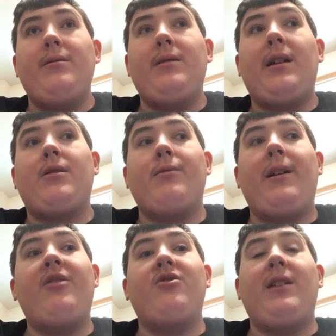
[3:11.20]

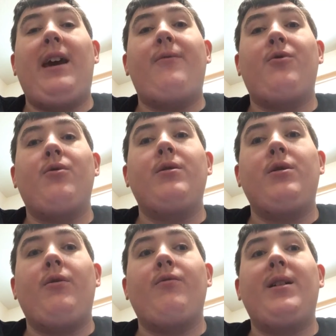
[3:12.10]
declaration after
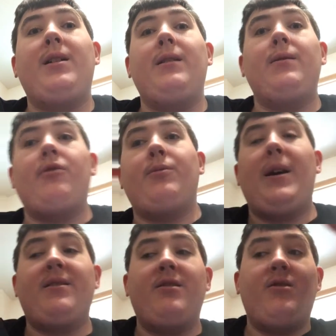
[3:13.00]
you've read those
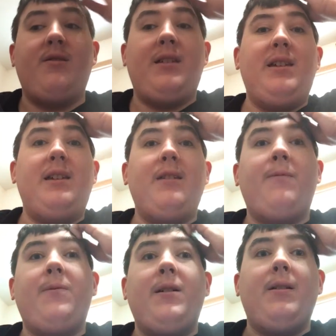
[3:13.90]
passages if
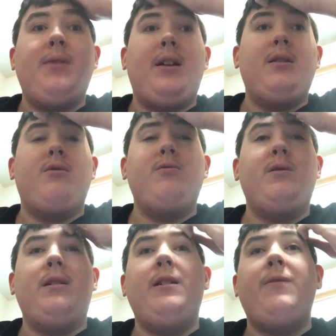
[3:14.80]
you
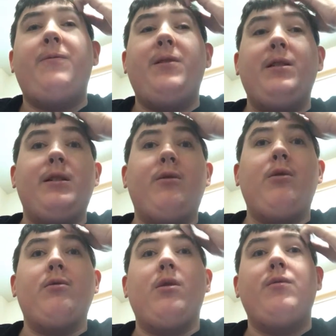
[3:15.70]

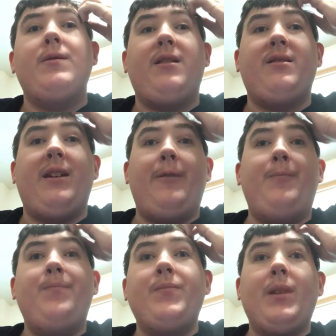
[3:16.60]
don't know what they say.
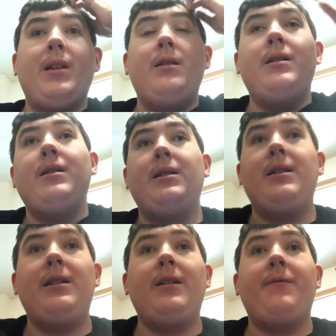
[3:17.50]

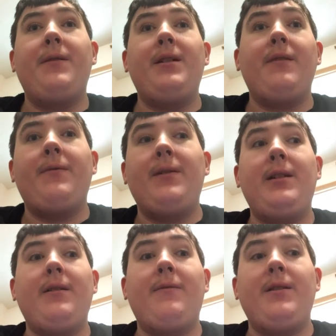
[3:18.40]
If
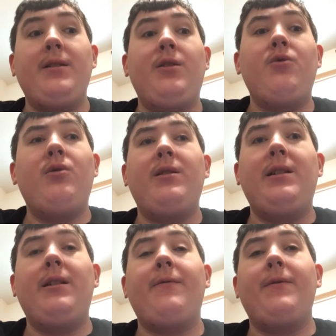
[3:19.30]
you
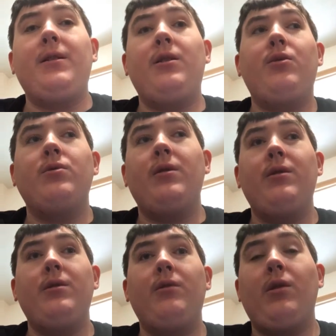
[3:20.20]
do
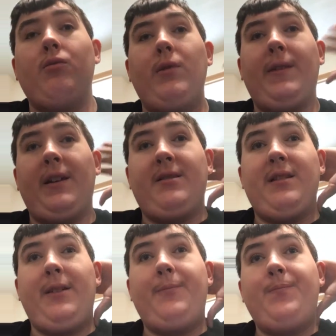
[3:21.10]
know what they
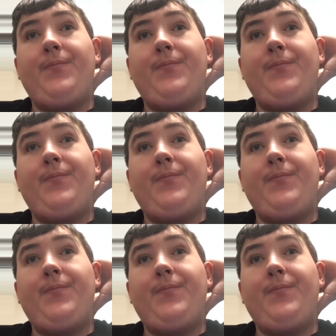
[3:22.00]
say,